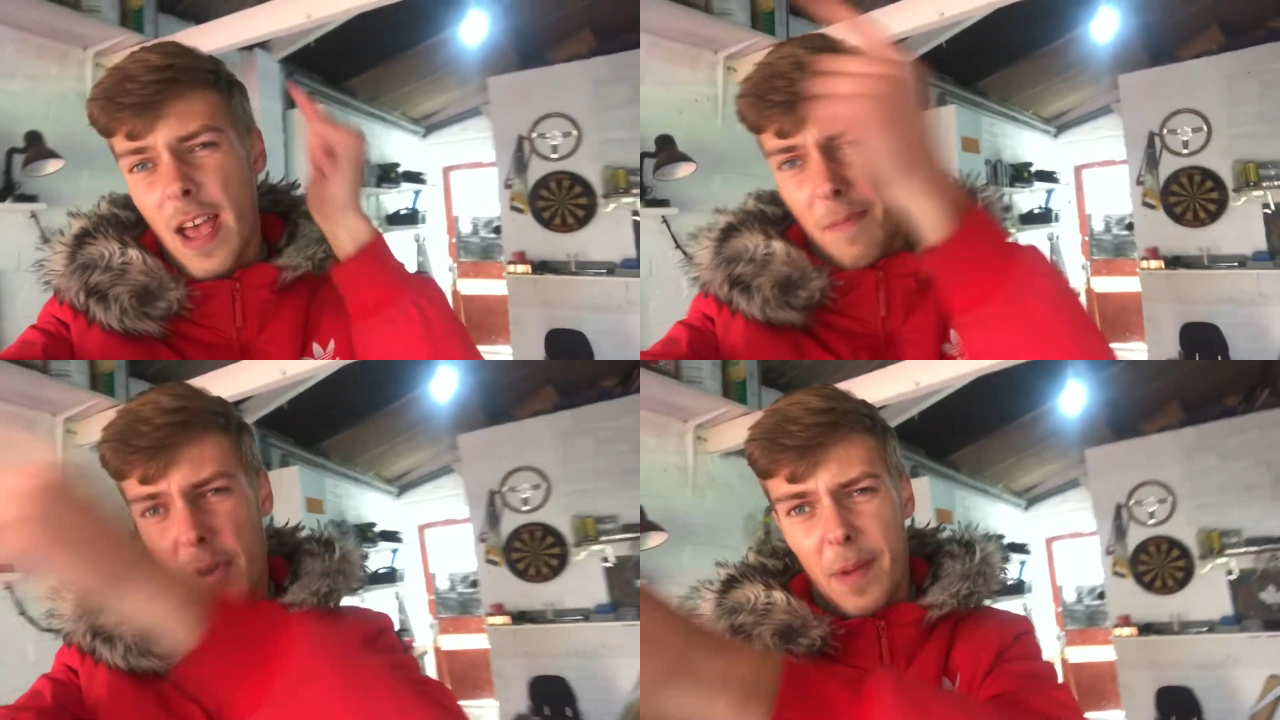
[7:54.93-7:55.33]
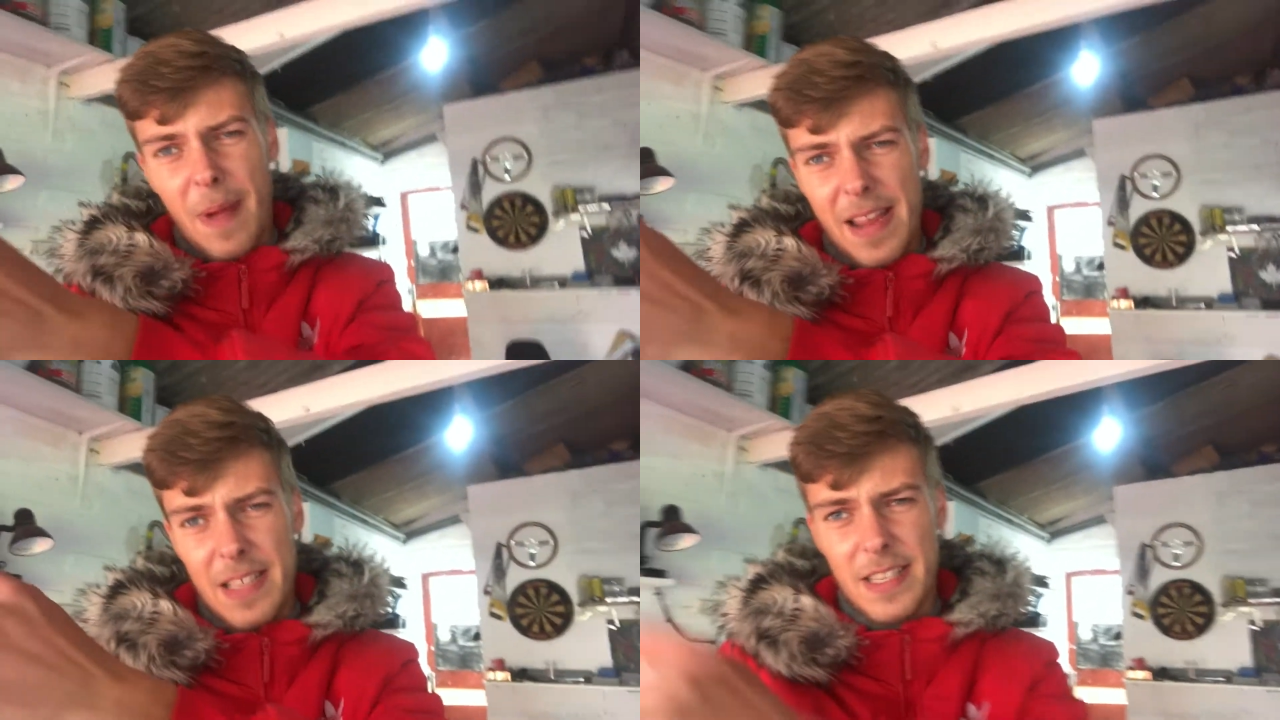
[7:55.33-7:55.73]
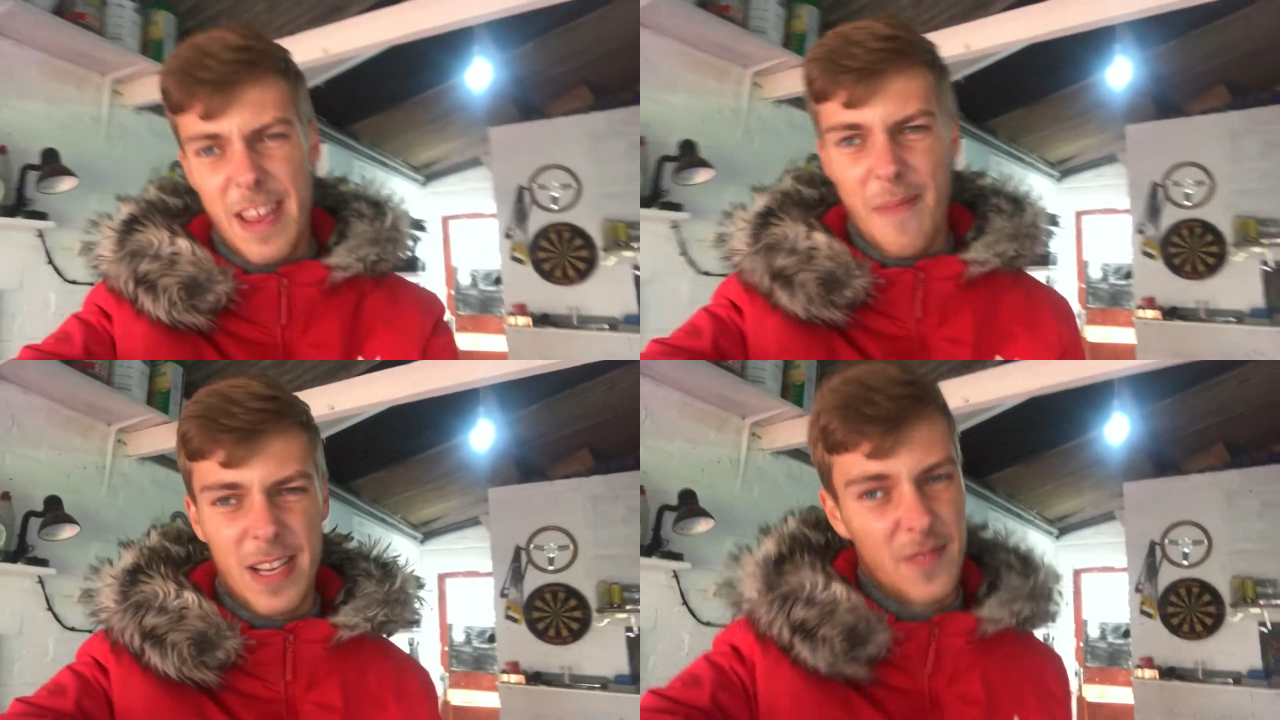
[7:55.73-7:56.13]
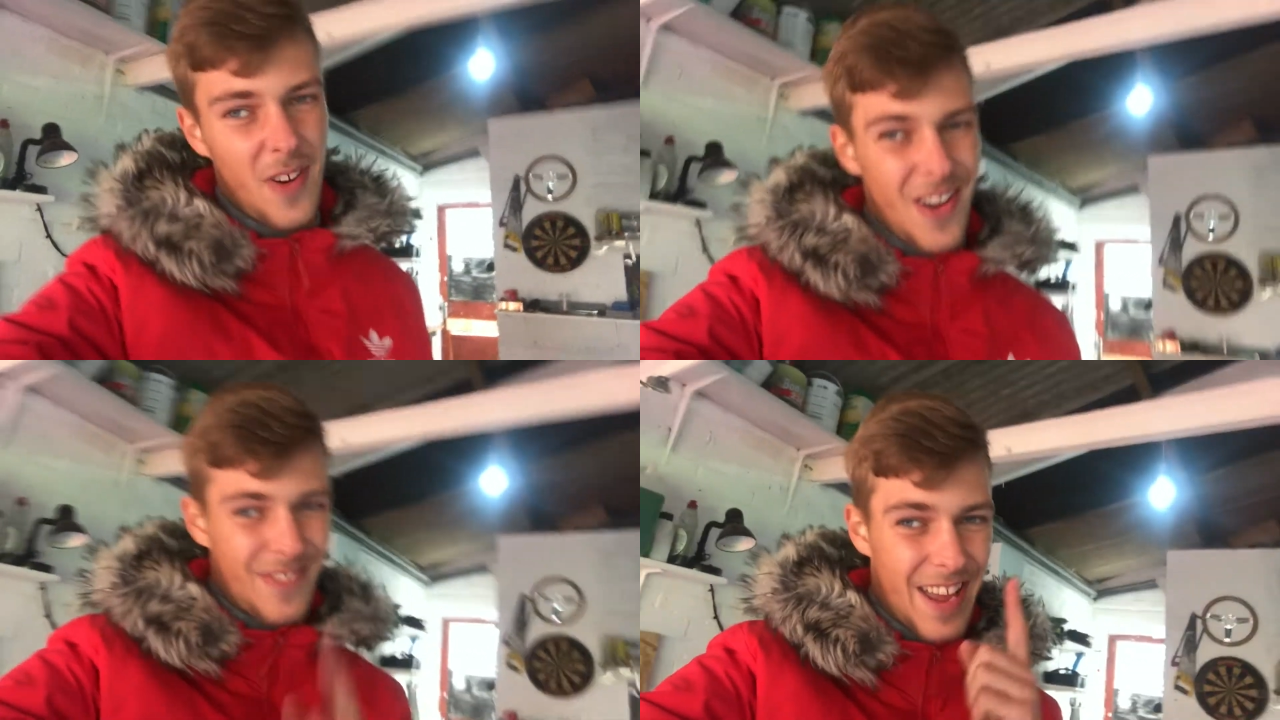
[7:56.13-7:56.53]
and putting back into the
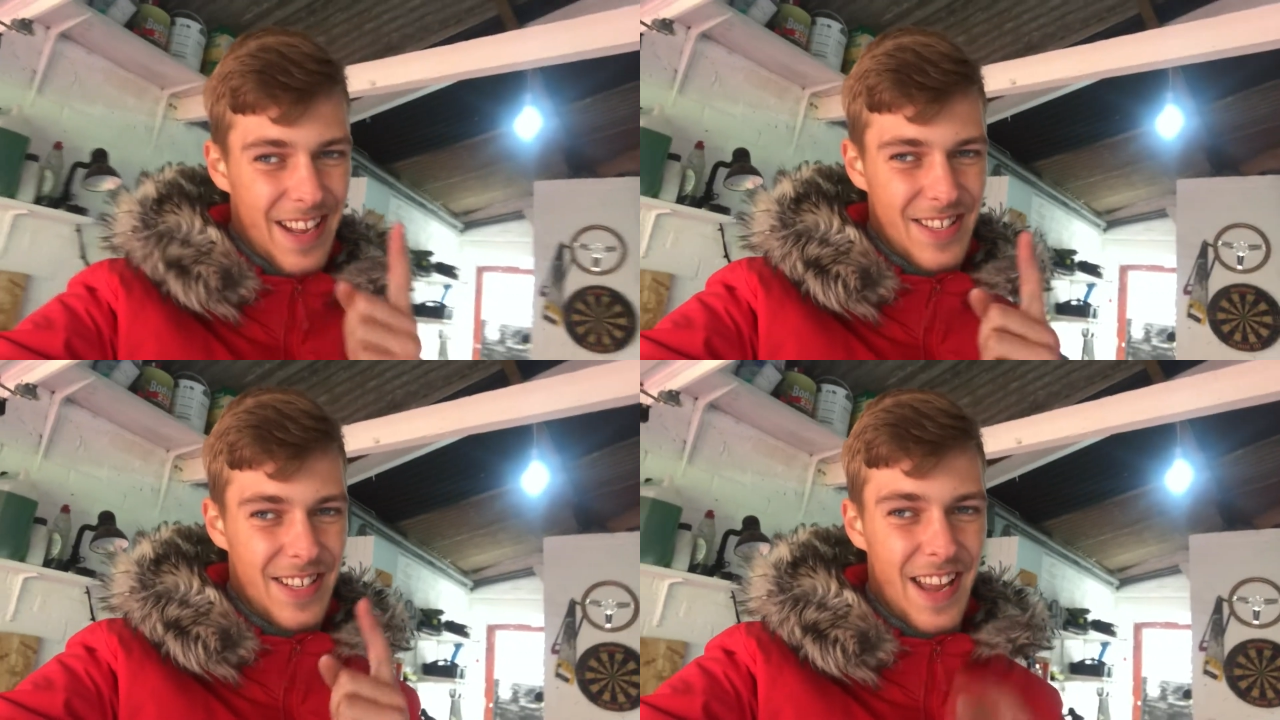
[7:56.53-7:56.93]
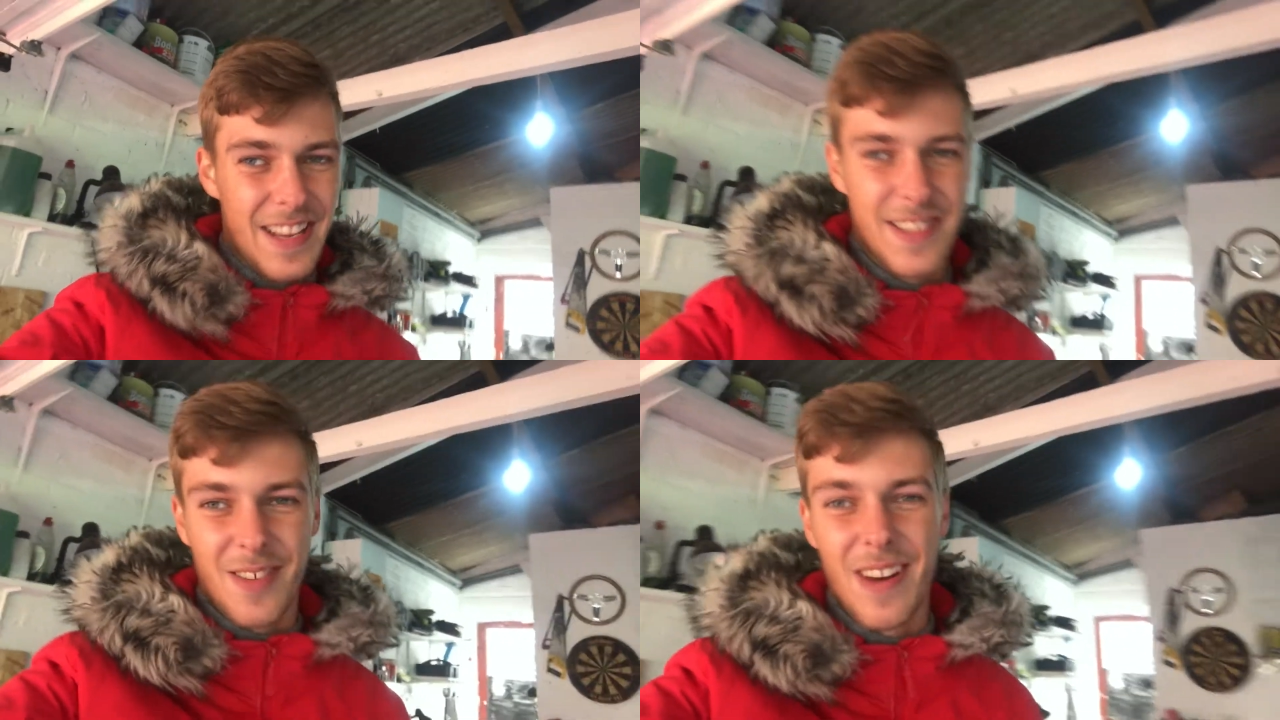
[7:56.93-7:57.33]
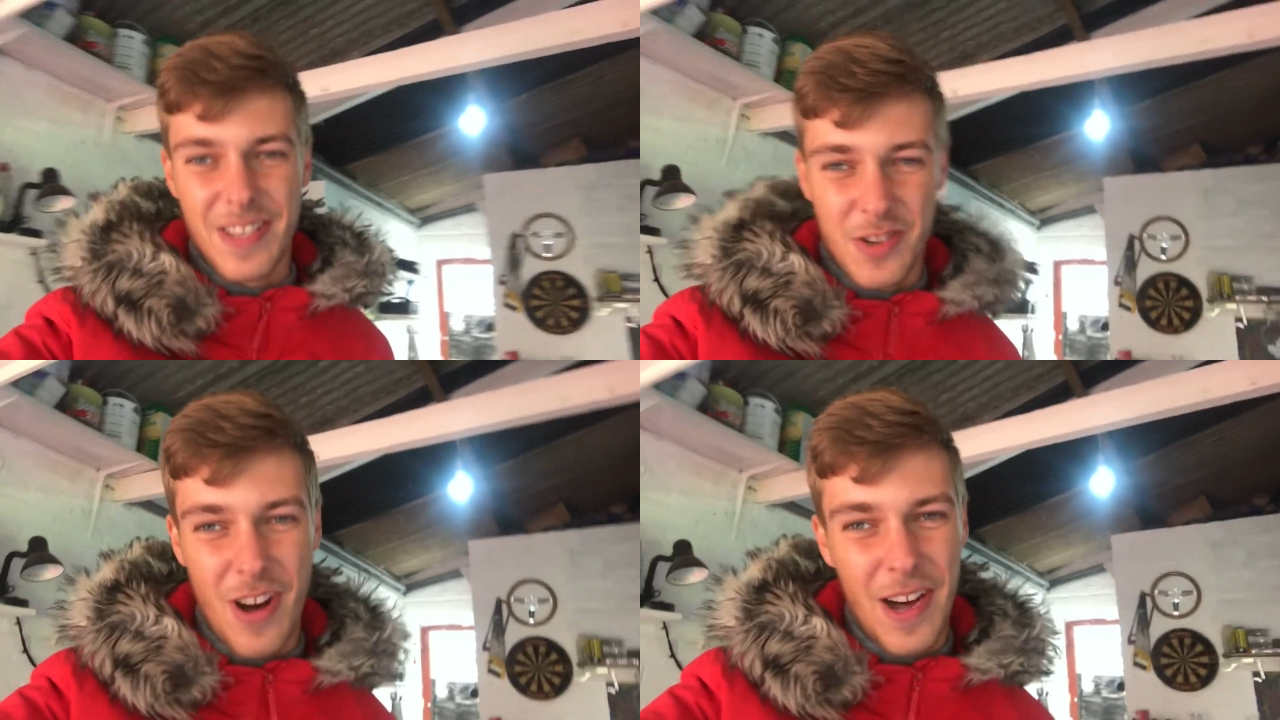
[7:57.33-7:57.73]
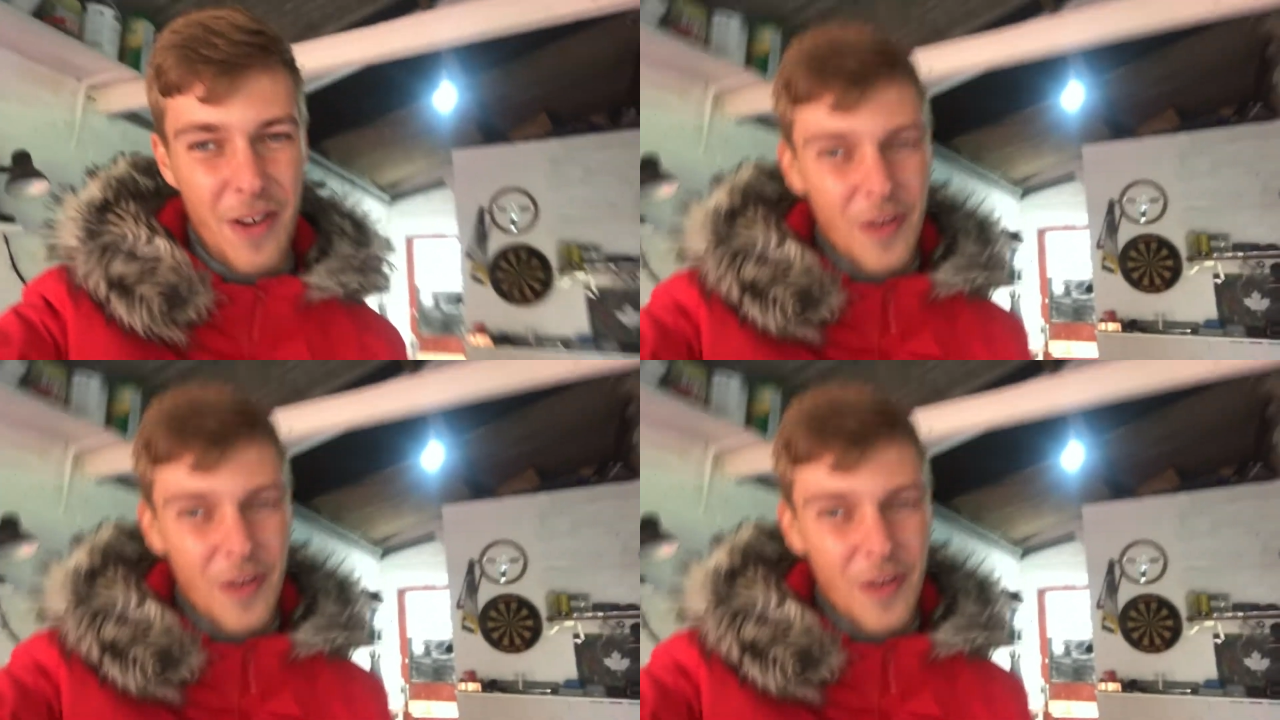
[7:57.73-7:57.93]
MX-5 later today. So let's crack